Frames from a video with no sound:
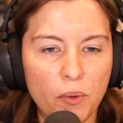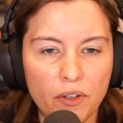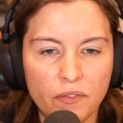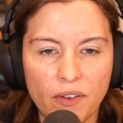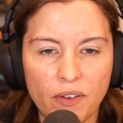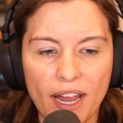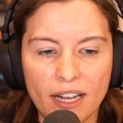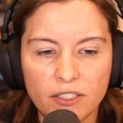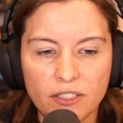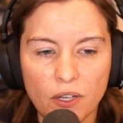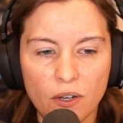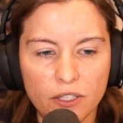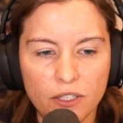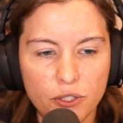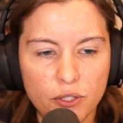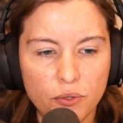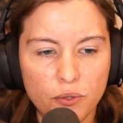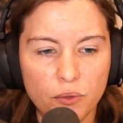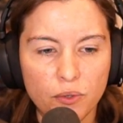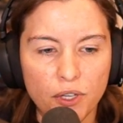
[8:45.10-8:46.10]
advance on
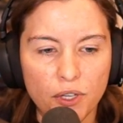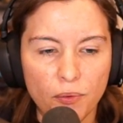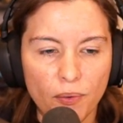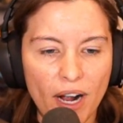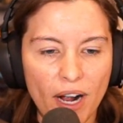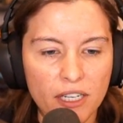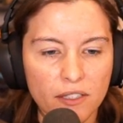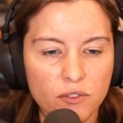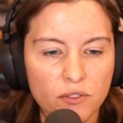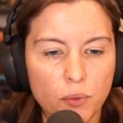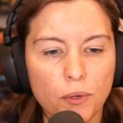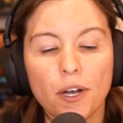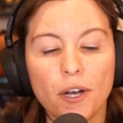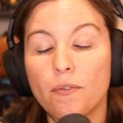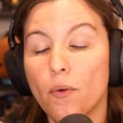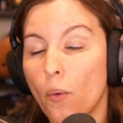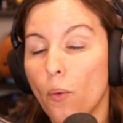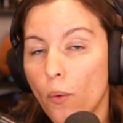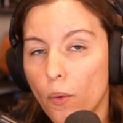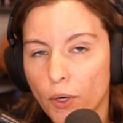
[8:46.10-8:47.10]
to the round of 12
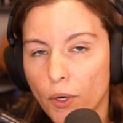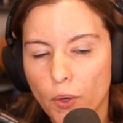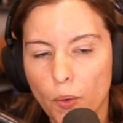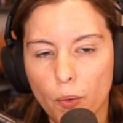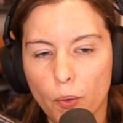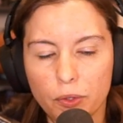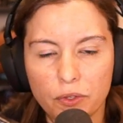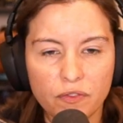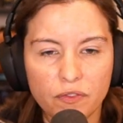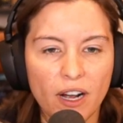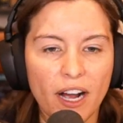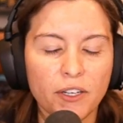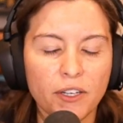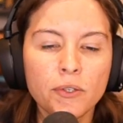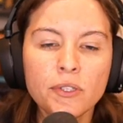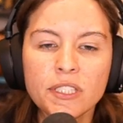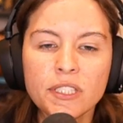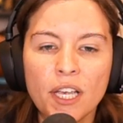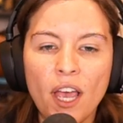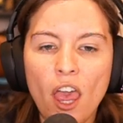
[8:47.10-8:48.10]
or
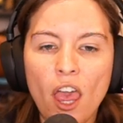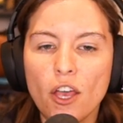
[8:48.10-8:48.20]
quarterfinals.